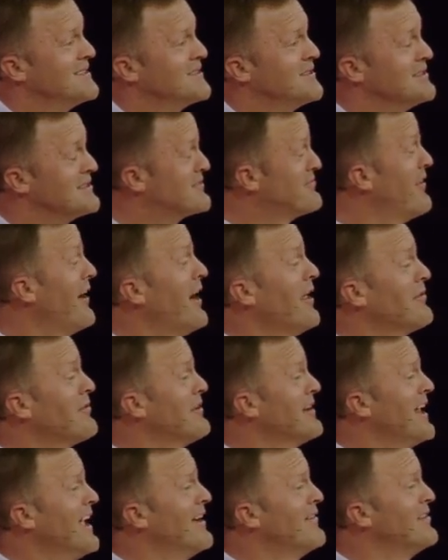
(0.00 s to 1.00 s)
to his Father
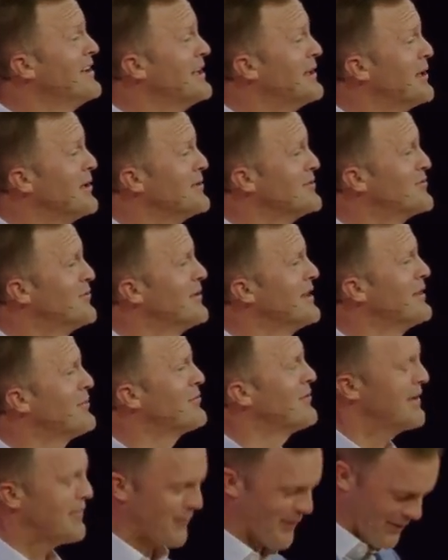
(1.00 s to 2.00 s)
in heaven in Luke
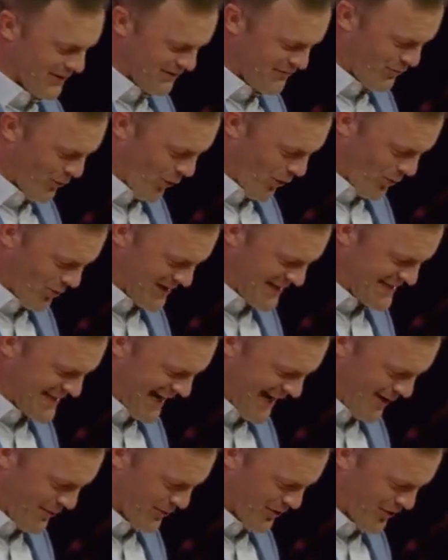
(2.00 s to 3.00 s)
23 34, when he
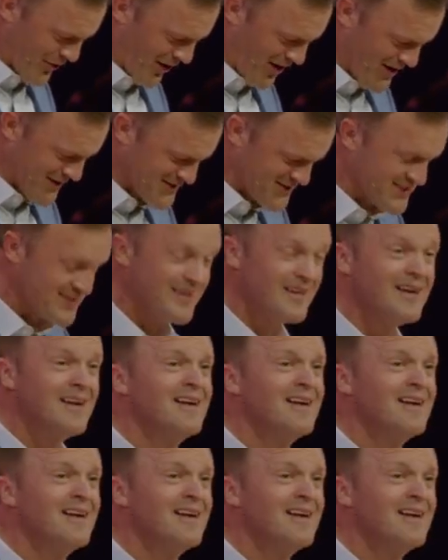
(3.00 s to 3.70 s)
died on the cross